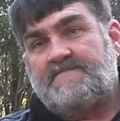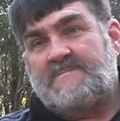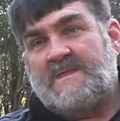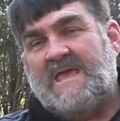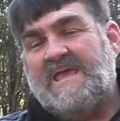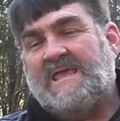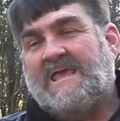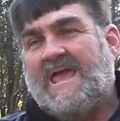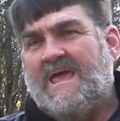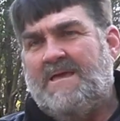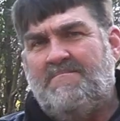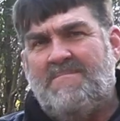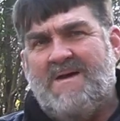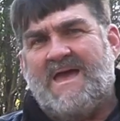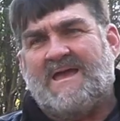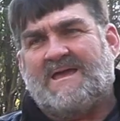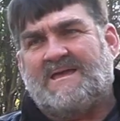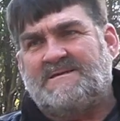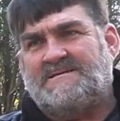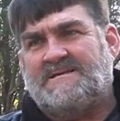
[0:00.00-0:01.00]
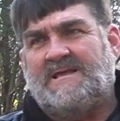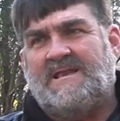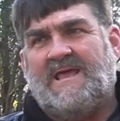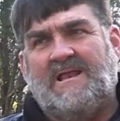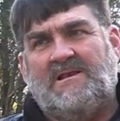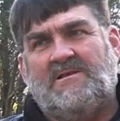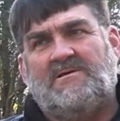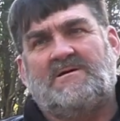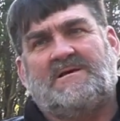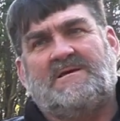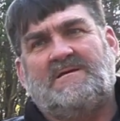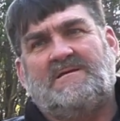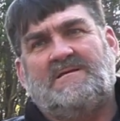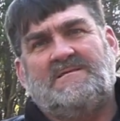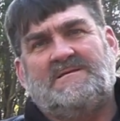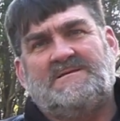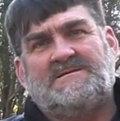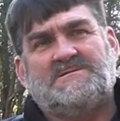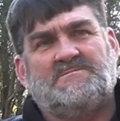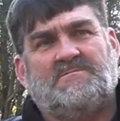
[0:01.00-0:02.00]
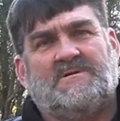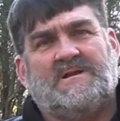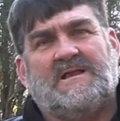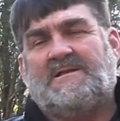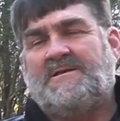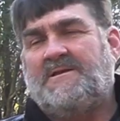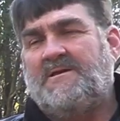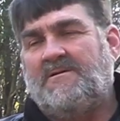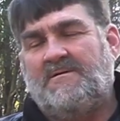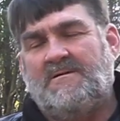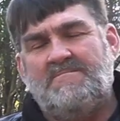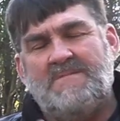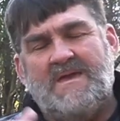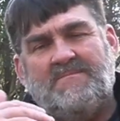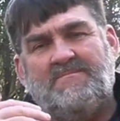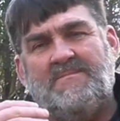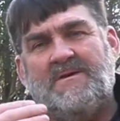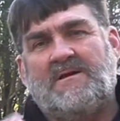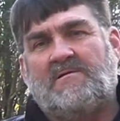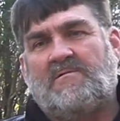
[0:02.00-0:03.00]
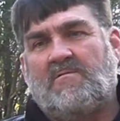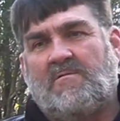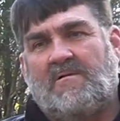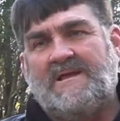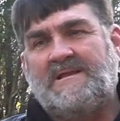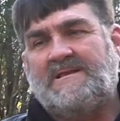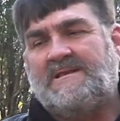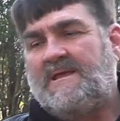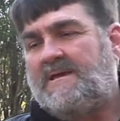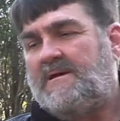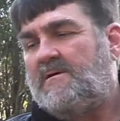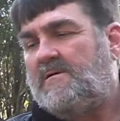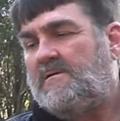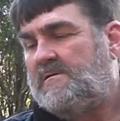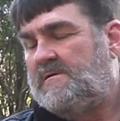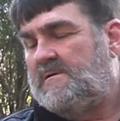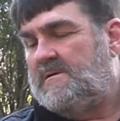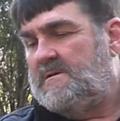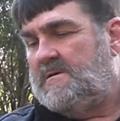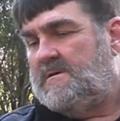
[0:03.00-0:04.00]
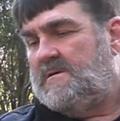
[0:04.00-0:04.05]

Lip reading: he came back and said, hey, look, this is what I'll do. He made me a great deal.